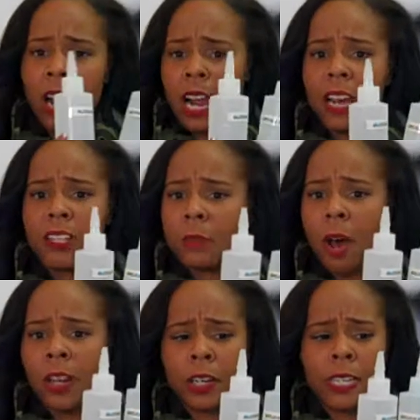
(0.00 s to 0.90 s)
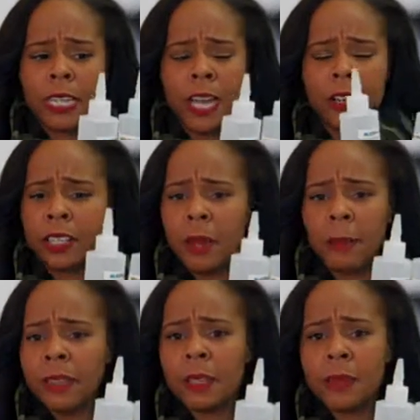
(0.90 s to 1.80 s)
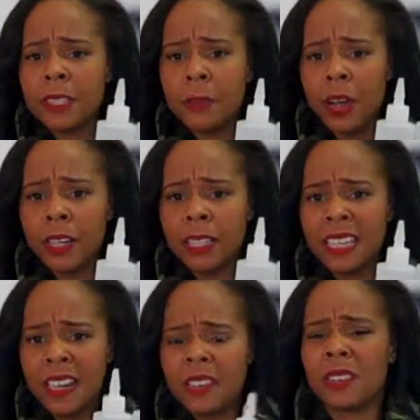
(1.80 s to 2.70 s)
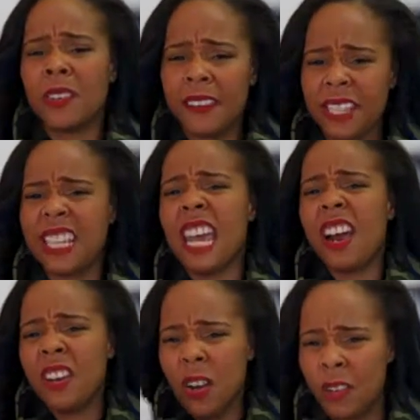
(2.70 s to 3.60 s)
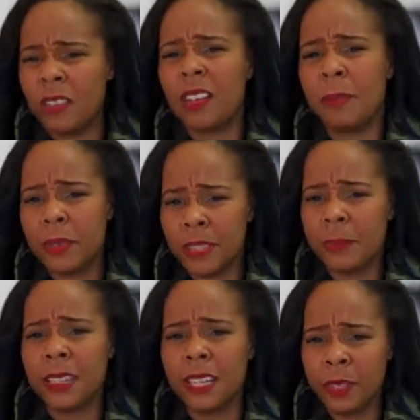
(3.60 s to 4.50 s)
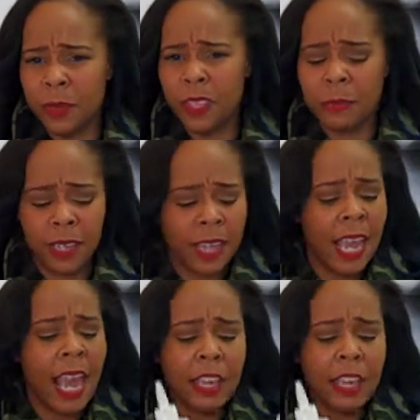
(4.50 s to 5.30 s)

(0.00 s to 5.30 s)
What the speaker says: I got smaller containers, and I put them in smaller containers so I don't have to carry all the cumbersome things with me.